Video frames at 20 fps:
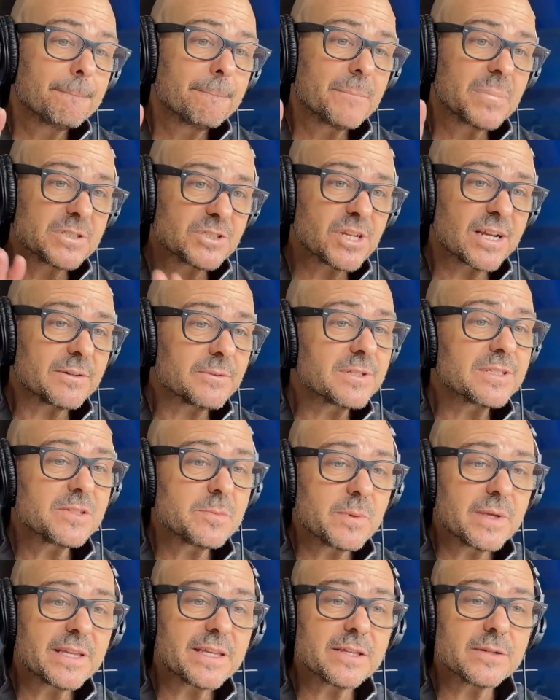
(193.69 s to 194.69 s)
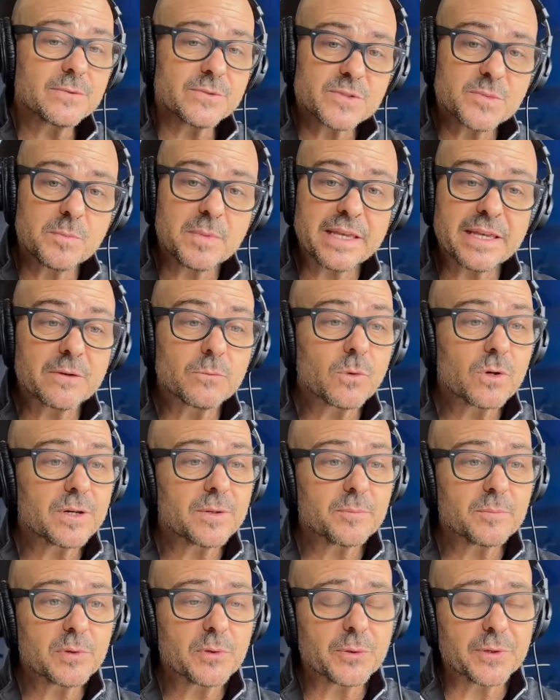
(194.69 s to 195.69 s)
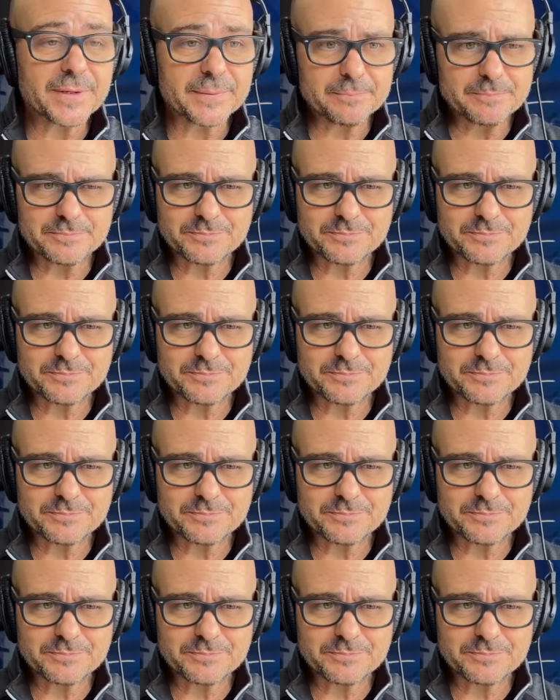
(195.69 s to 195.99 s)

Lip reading: But generally speaking, it was me and one employee.